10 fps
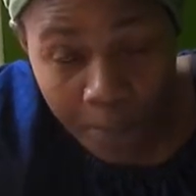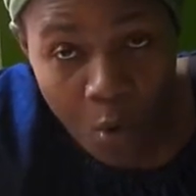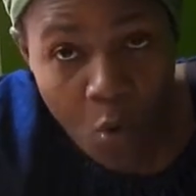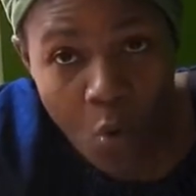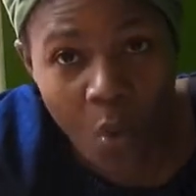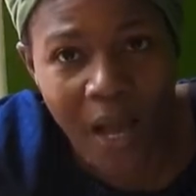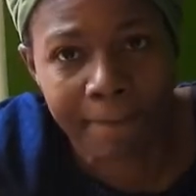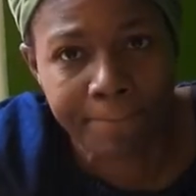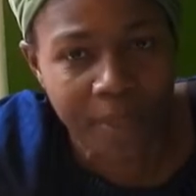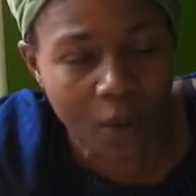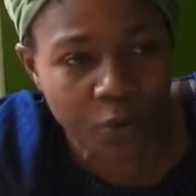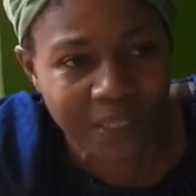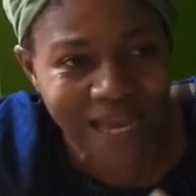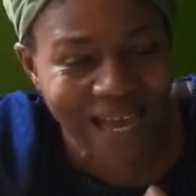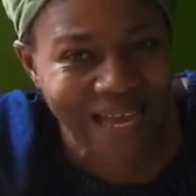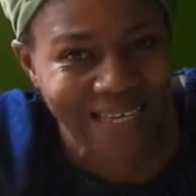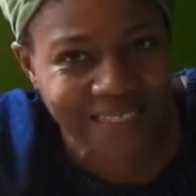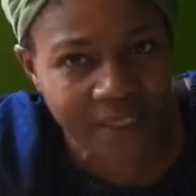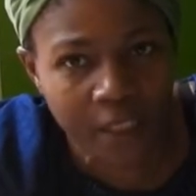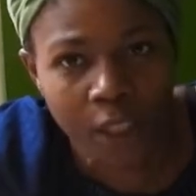more about the I.
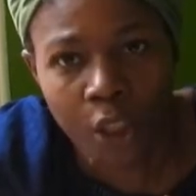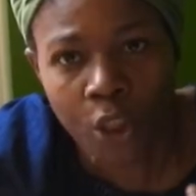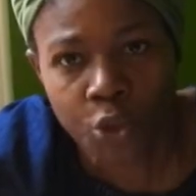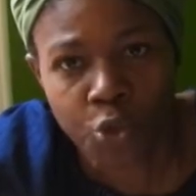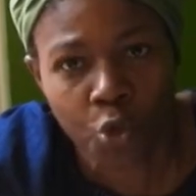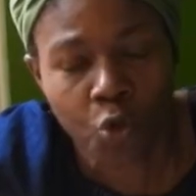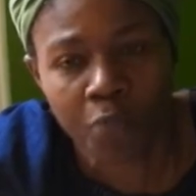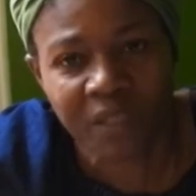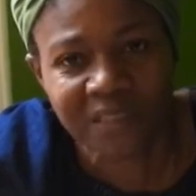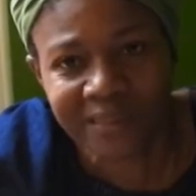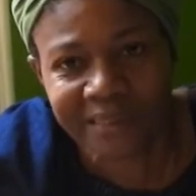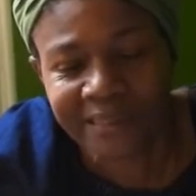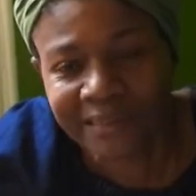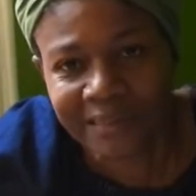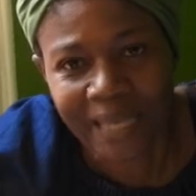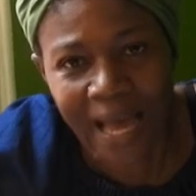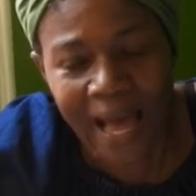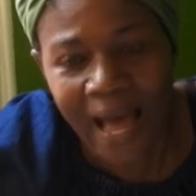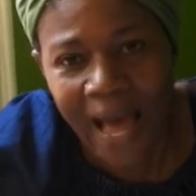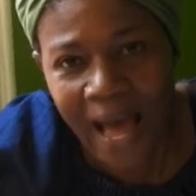So much things
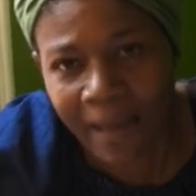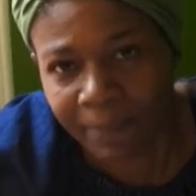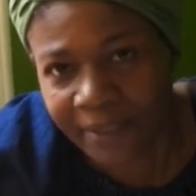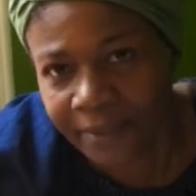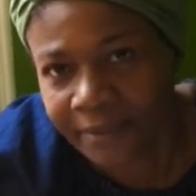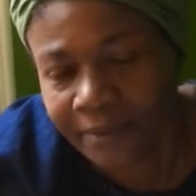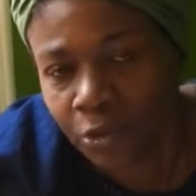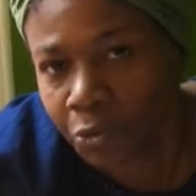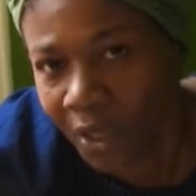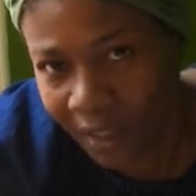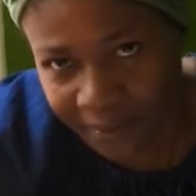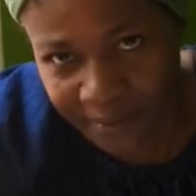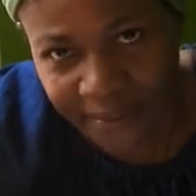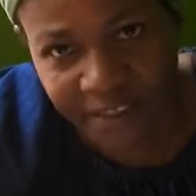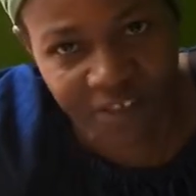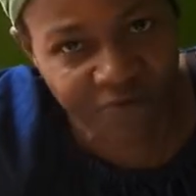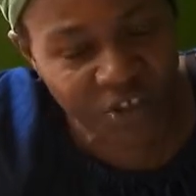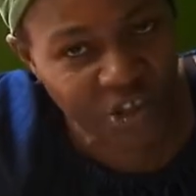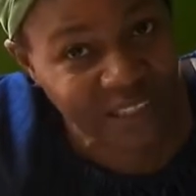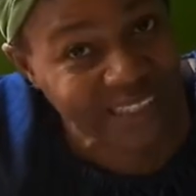are happening to us
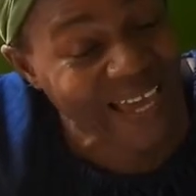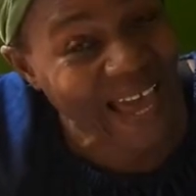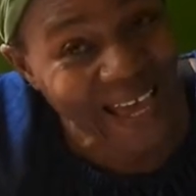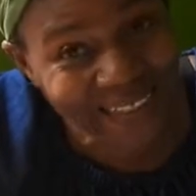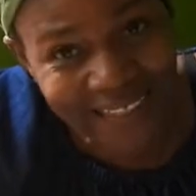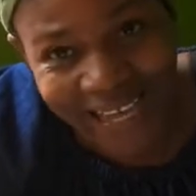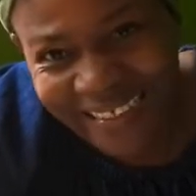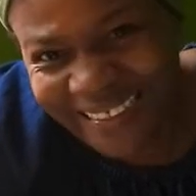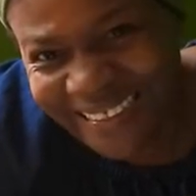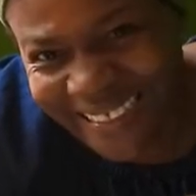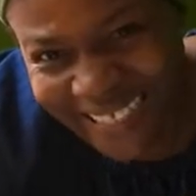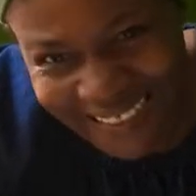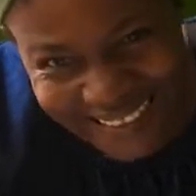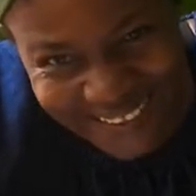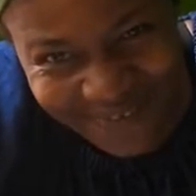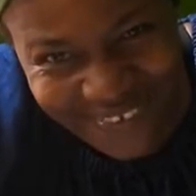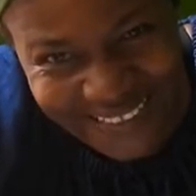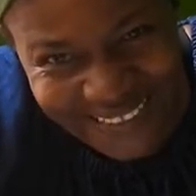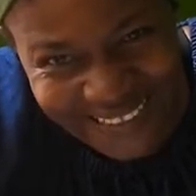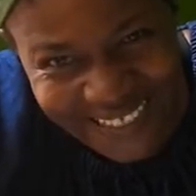individually and
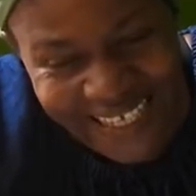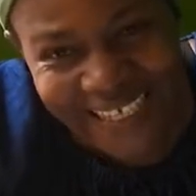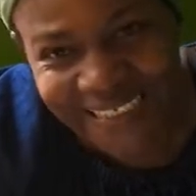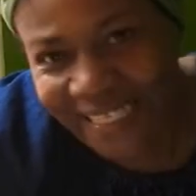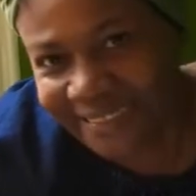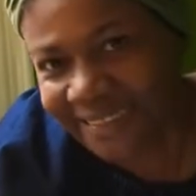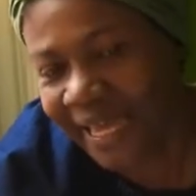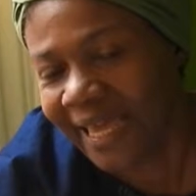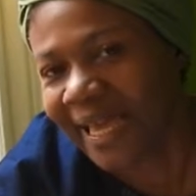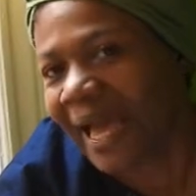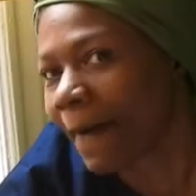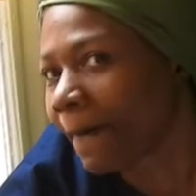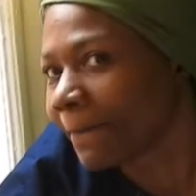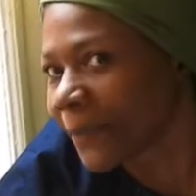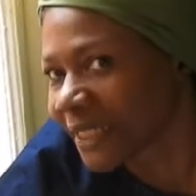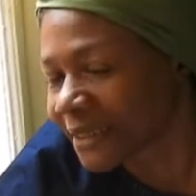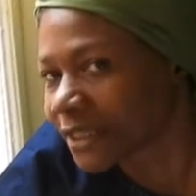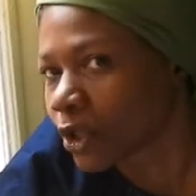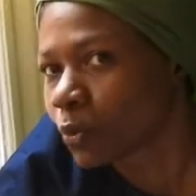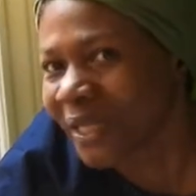collectively. Yes,
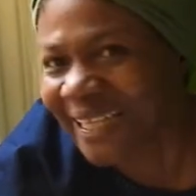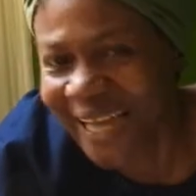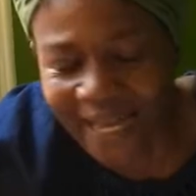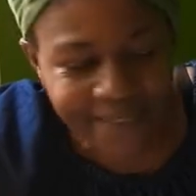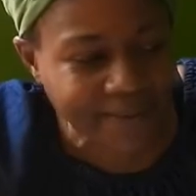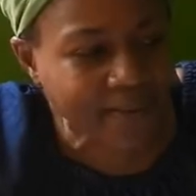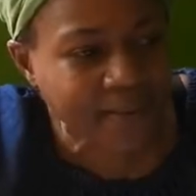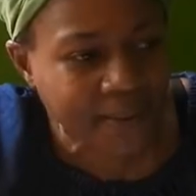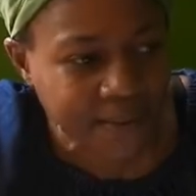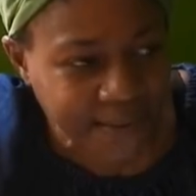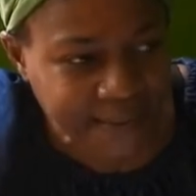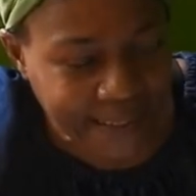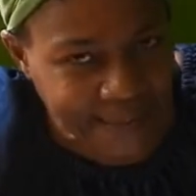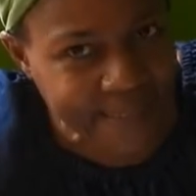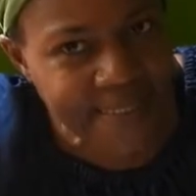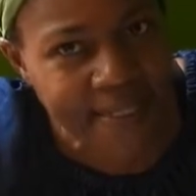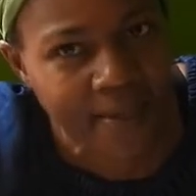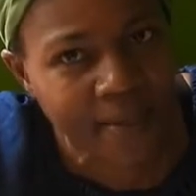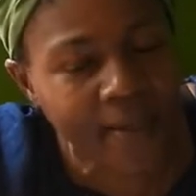but we gotta sit,